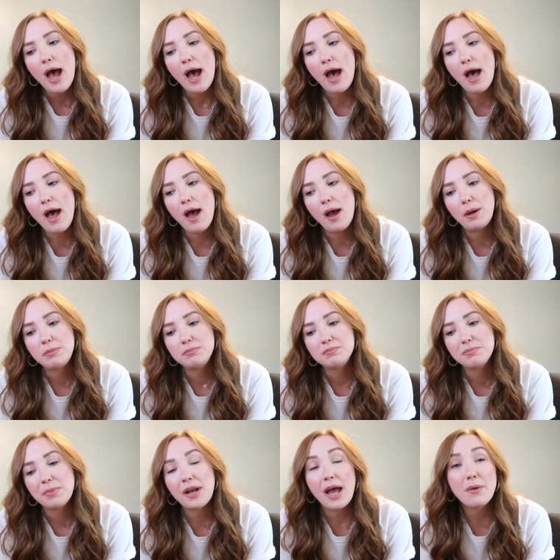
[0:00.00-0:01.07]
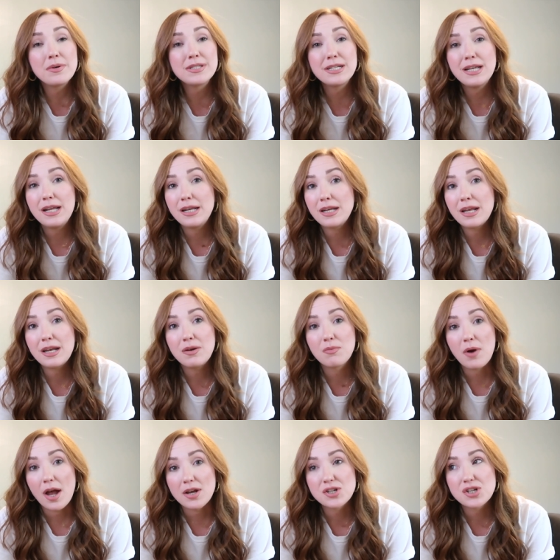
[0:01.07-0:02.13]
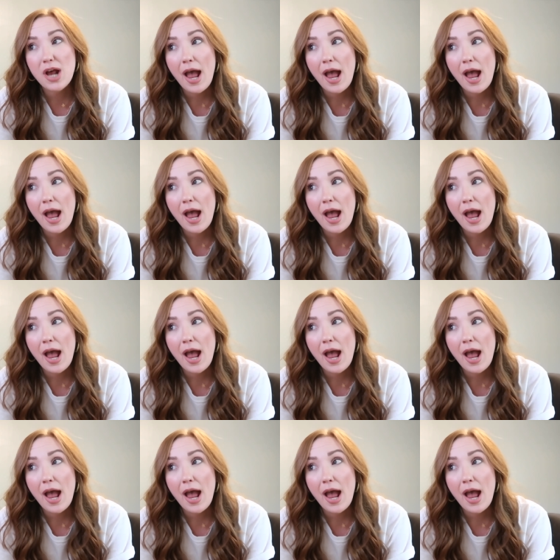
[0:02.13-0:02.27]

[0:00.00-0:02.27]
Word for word: um, but I wasn't in any rush.